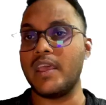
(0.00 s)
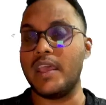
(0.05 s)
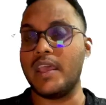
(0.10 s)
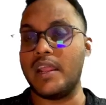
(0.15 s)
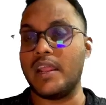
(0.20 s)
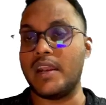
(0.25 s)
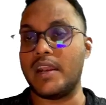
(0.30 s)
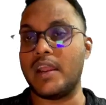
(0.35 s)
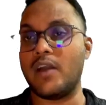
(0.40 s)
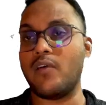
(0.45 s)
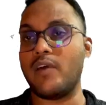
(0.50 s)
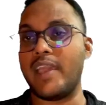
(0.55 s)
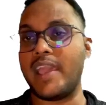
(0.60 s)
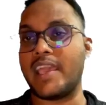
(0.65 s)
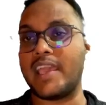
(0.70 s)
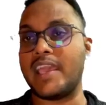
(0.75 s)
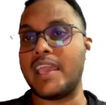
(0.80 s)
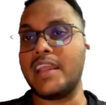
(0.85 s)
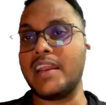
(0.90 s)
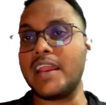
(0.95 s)
Now
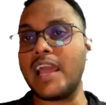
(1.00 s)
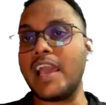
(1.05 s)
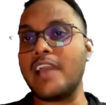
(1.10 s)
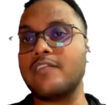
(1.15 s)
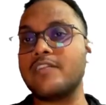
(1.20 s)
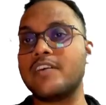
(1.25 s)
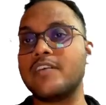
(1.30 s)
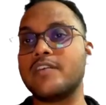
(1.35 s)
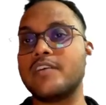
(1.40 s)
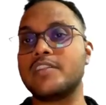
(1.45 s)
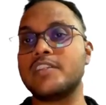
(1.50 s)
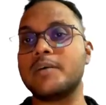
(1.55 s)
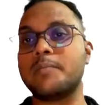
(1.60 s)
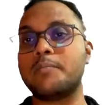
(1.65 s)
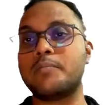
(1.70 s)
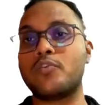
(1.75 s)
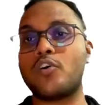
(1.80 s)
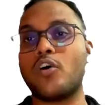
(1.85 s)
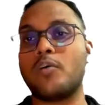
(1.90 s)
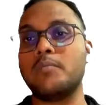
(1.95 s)
again I have given the
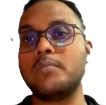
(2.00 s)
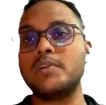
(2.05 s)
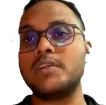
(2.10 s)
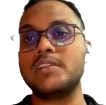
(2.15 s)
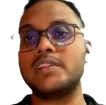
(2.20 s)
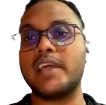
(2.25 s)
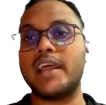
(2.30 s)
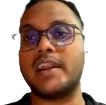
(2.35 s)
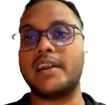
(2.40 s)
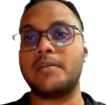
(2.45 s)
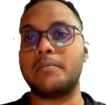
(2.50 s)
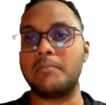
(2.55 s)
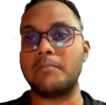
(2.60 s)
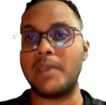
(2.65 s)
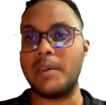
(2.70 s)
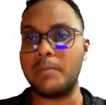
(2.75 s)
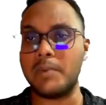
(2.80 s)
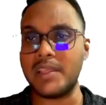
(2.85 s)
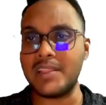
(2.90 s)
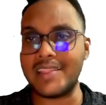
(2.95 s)
prompt that
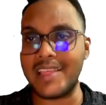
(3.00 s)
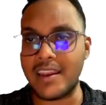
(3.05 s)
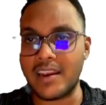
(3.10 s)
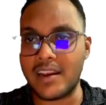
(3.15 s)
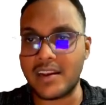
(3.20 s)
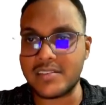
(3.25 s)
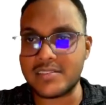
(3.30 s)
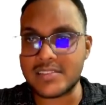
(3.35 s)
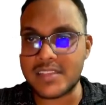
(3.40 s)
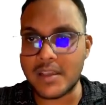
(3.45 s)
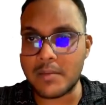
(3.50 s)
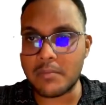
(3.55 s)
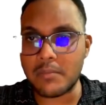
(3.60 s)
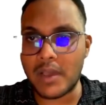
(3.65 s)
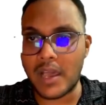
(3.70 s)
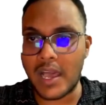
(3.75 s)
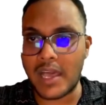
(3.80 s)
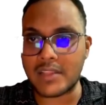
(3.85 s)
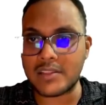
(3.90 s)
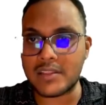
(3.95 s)
maybe there are some
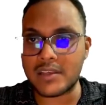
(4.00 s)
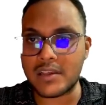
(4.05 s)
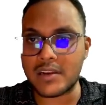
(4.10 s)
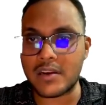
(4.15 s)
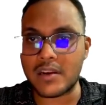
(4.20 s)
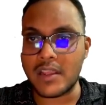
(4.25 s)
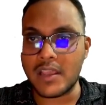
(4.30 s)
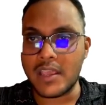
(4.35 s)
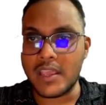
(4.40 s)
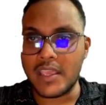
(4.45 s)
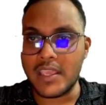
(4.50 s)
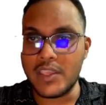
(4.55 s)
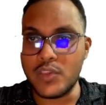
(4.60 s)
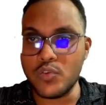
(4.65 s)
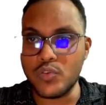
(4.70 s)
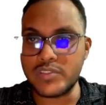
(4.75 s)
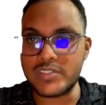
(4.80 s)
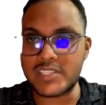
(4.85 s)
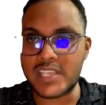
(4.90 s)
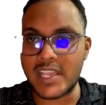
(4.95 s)
other
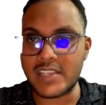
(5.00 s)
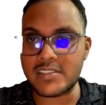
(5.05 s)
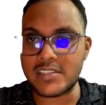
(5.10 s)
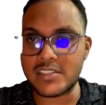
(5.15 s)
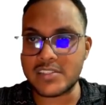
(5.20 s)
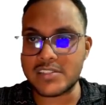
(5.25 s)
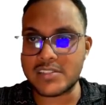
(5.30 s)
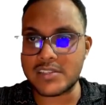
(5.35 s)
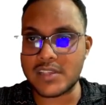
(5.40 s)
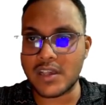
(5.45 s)
use cases